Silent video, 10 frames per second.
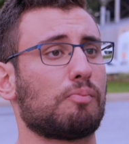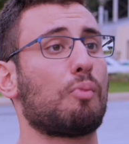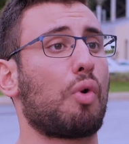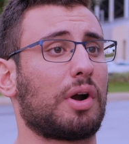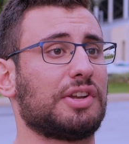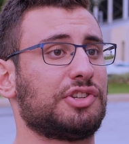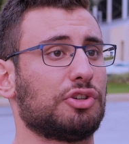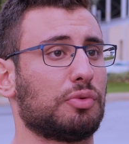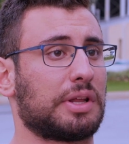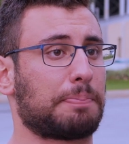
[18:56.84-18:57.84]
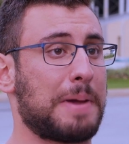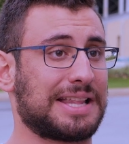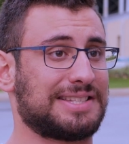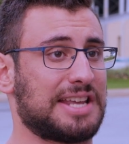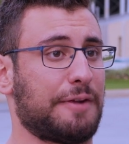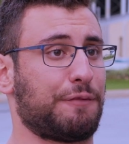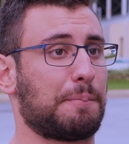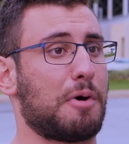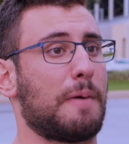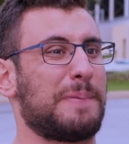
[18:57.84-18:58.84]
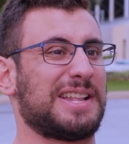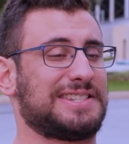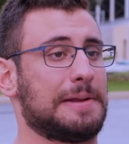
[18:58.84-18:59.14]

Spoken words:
more to do with Penn State football and Penn